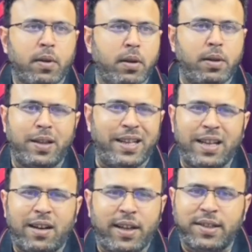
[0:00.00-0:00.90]
the
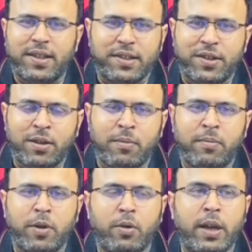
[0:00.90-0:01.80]
DRS
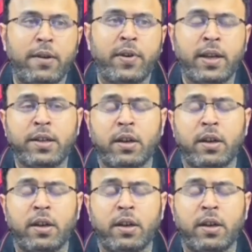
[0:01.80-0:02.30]
system. Even in